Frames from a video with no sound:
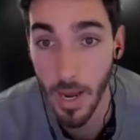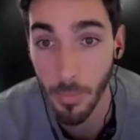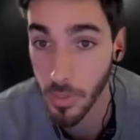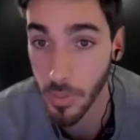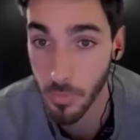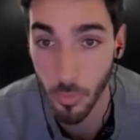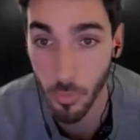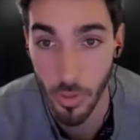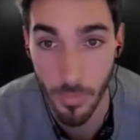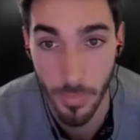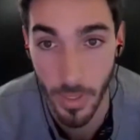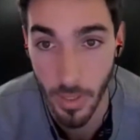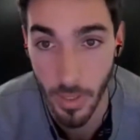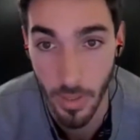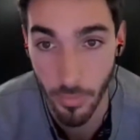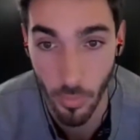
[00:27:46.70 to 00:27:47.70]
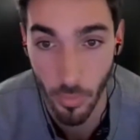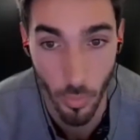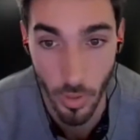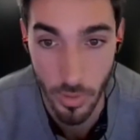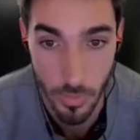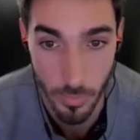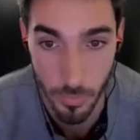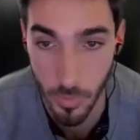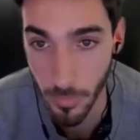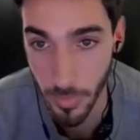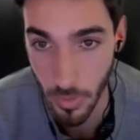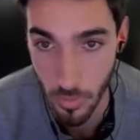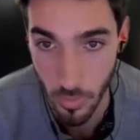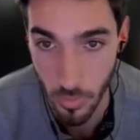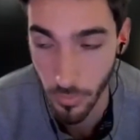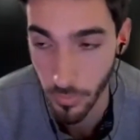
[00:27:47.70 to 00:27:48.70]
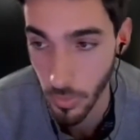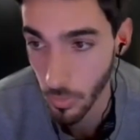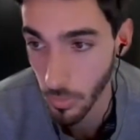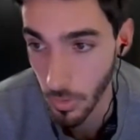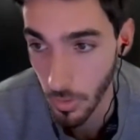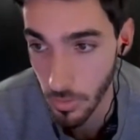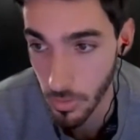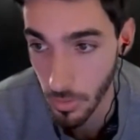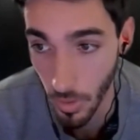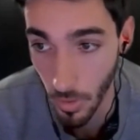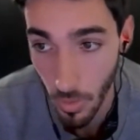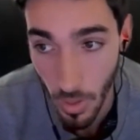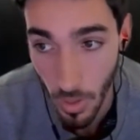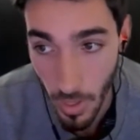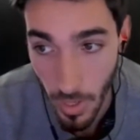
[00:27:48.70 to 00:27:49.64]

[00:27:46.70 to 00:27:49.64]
much more competitive it was compared to a few years ago.